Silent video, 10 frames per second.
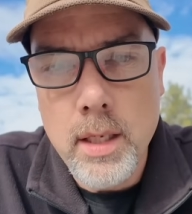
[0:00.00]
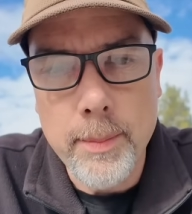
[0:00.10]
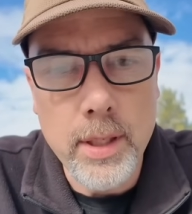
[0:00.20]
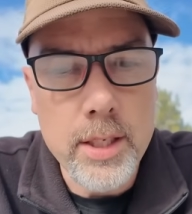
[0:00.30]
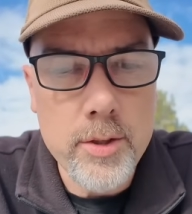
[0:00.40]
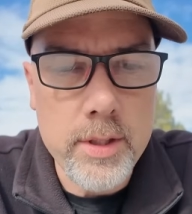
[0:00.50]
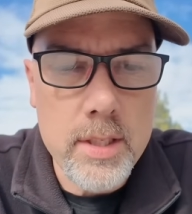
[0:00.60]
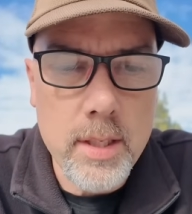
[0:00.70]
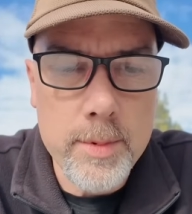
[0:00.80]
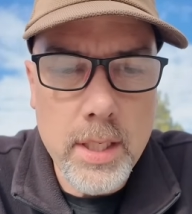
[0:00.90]
I'm gonna enter in
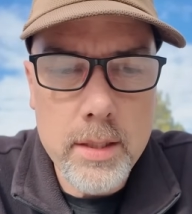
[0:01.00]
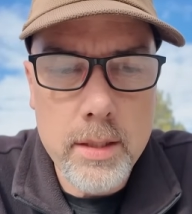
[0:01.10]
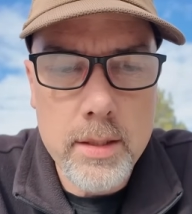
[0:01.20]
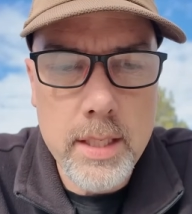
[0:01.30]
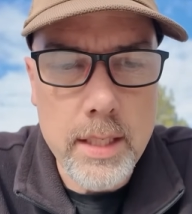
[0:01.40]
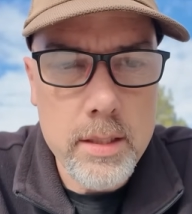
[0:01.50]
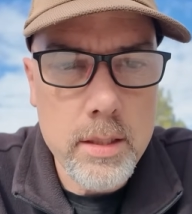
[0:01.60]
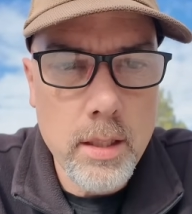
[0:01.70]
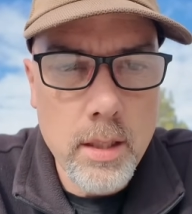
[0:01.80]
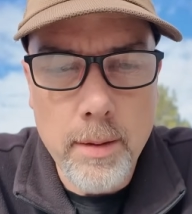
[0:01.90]
the subject,
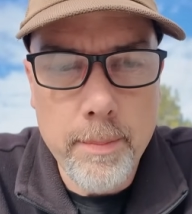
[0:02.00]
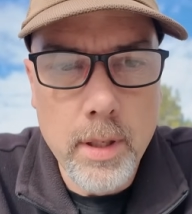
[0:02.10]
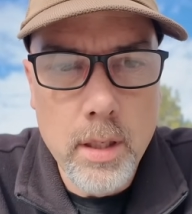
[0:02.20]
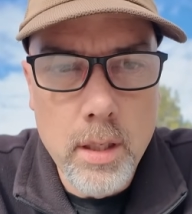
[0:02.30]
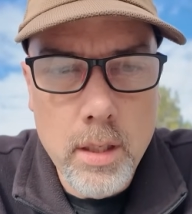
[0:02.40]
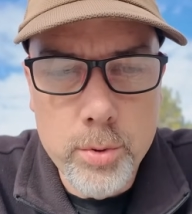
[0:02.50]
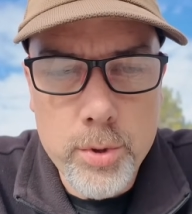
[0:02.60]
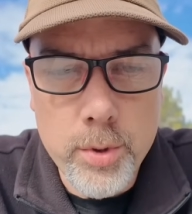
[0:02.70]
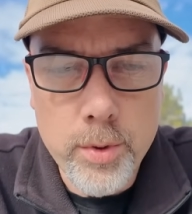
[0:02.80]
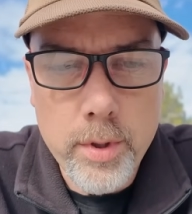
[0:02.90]
test from
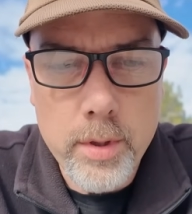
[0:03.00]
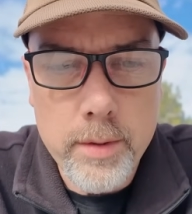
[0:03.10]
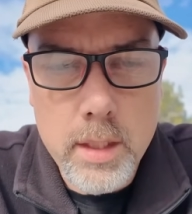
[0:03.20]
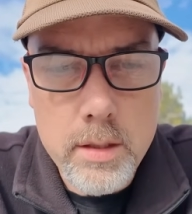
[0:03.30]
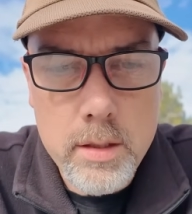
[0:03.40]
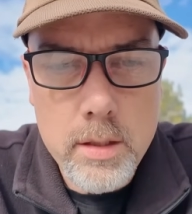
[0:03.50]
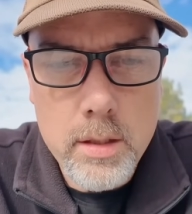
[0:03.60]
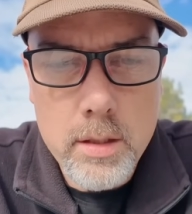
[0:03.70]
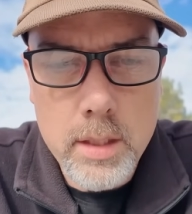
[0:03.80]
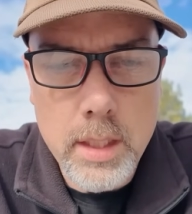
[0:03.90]
Bluetooth,
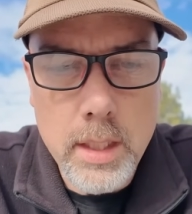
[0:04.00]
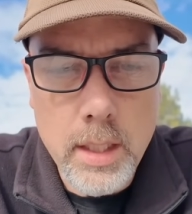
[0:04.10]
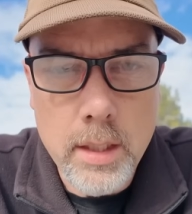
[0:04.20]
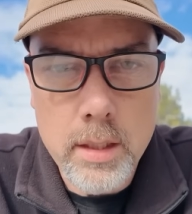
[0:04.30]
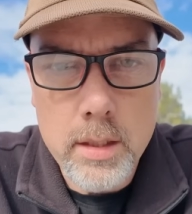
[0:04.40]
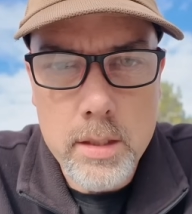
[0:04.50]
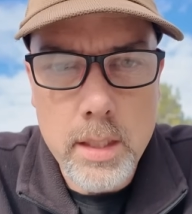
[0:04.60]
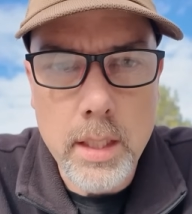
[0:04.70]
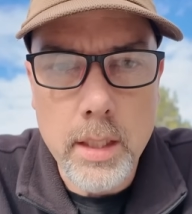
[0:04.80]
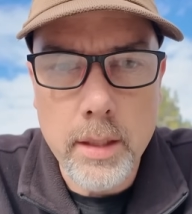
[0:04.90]
kiss
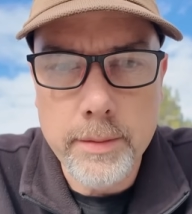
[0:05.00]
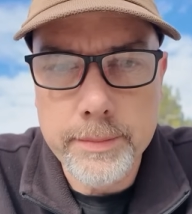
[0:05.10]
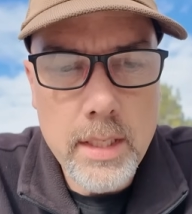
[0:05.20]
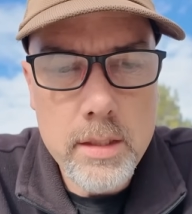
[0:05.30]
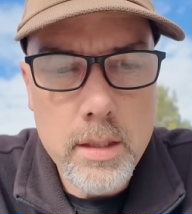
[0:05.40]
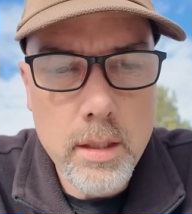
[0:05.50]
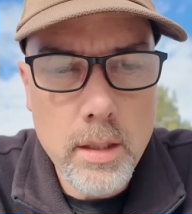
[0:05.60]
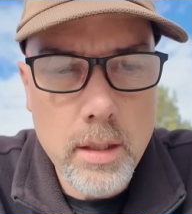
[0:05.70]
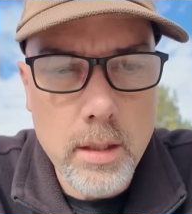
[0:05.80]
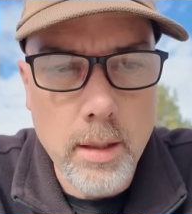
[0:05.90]
TNC test
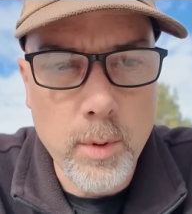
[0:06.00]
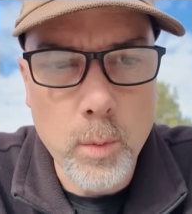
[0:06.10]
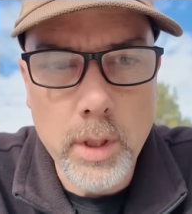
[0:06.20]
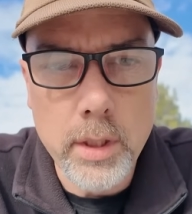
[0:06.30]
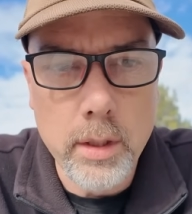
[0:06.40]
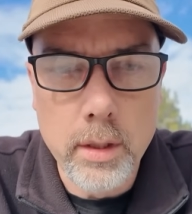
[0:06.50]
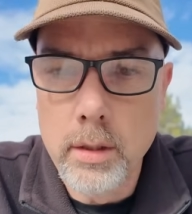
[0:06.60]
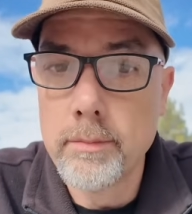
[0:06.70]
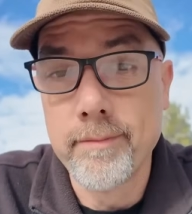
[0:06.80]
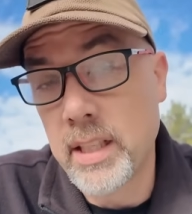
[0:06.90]
number one,
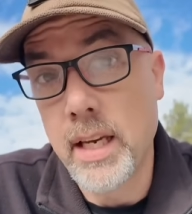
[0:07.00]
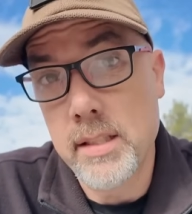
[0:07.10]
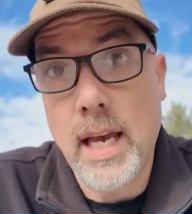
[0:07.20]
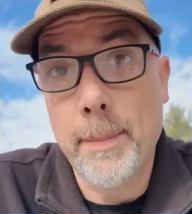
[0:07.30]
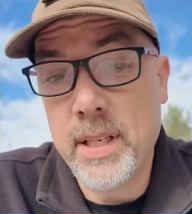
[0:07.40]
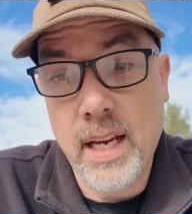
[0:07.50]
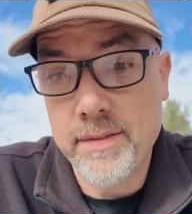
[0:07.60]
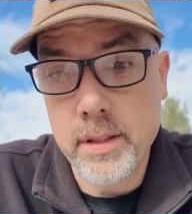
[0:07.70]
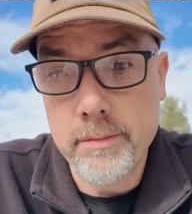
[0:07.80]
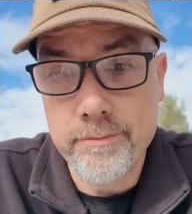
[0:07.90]
in case I happen to
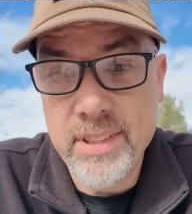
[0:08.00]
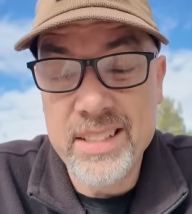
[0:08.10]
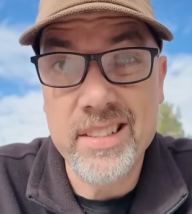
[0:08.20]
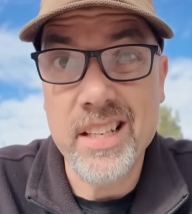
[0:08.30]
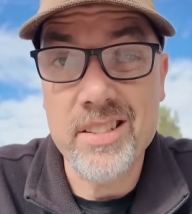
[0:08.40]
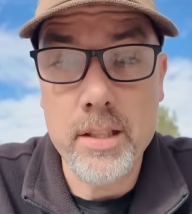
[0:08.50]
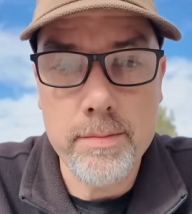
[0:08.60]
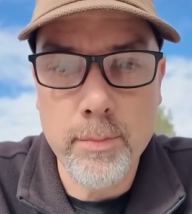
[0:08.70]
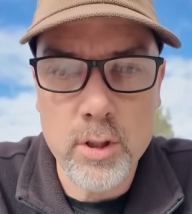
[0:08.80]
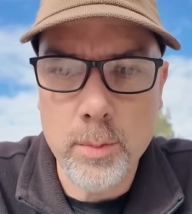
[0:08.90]
have to need to test
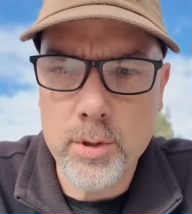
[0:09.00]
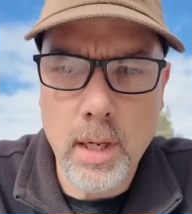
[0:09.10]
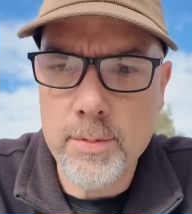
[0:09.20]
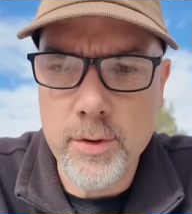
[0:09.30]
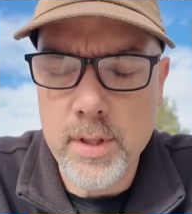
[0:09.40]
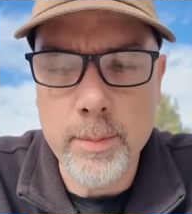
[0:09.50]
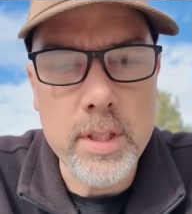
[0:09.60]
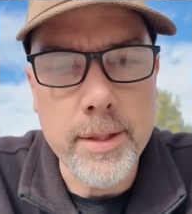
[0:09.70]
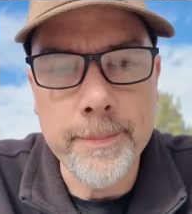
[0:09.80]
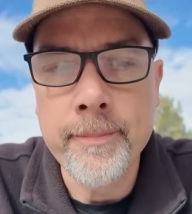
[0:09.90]
this multiple times for some
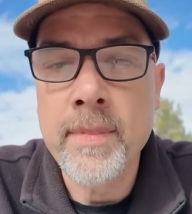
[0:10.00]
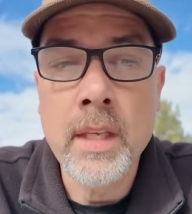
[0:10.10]
reason.